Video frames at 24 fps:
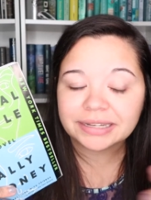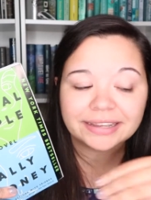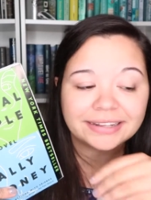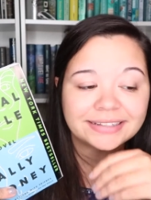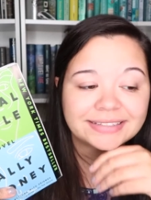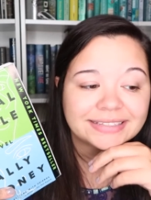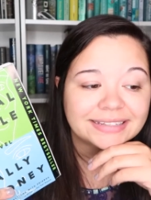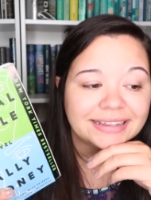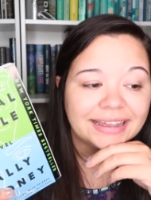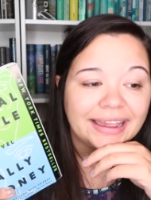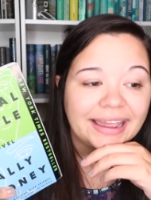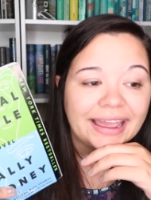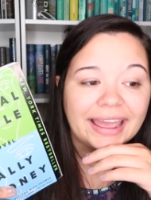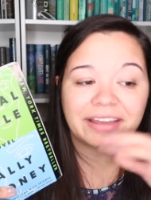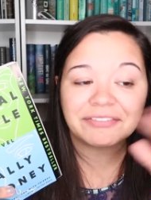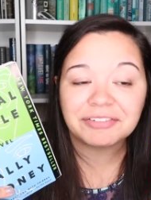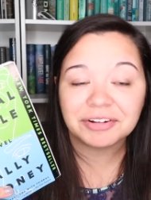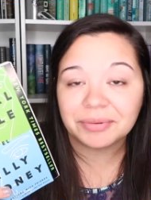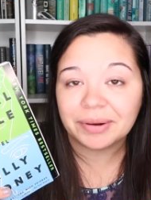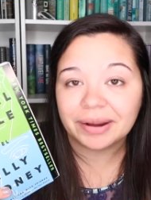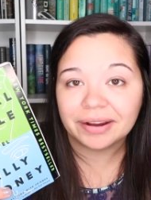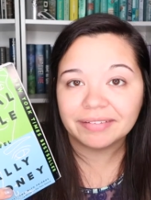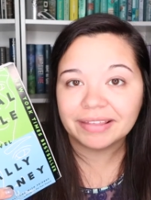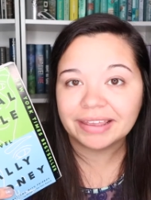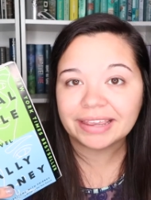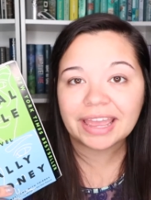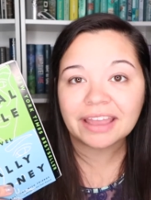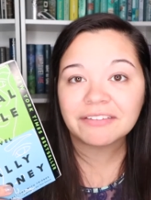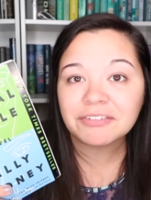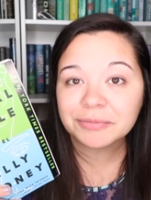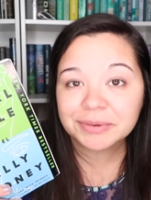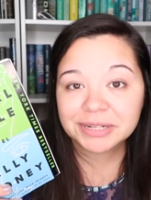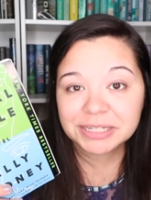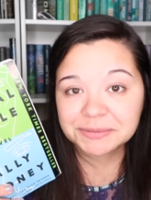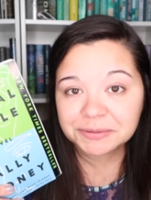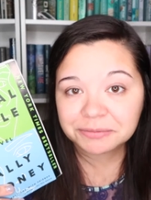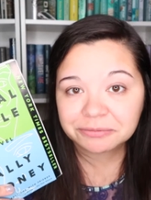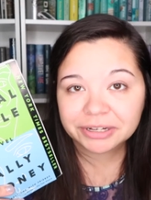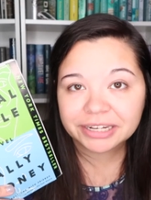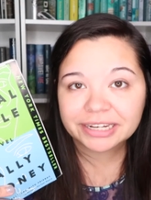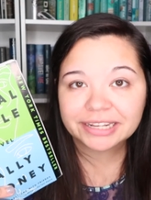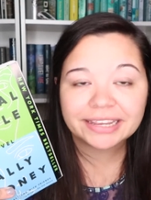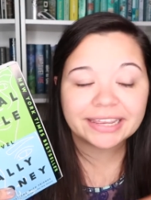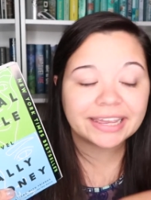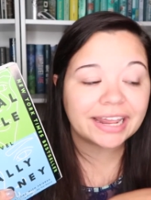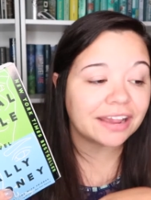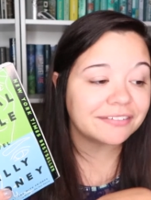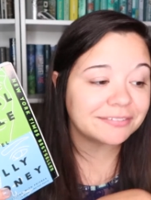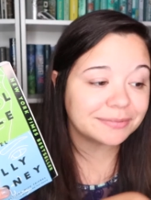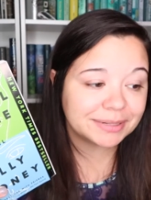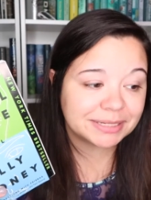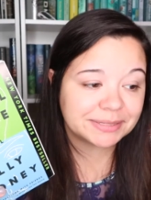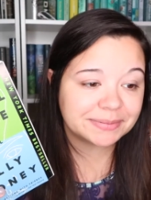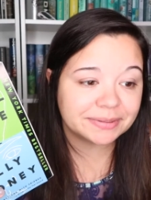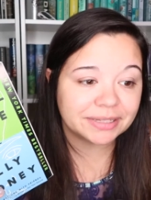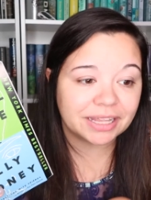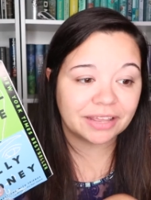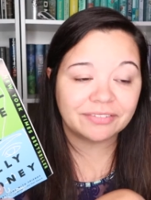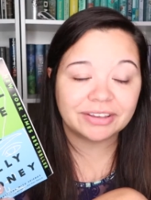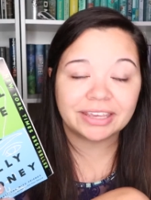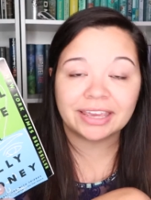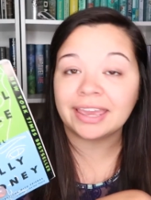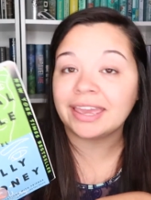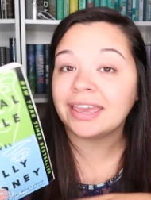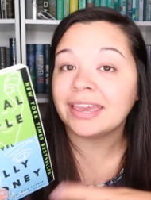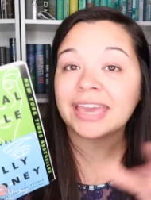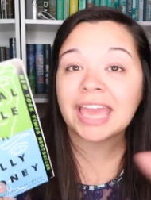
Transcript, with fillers: It's everywhere. Like everybody's been reading it, everybody's been loving it.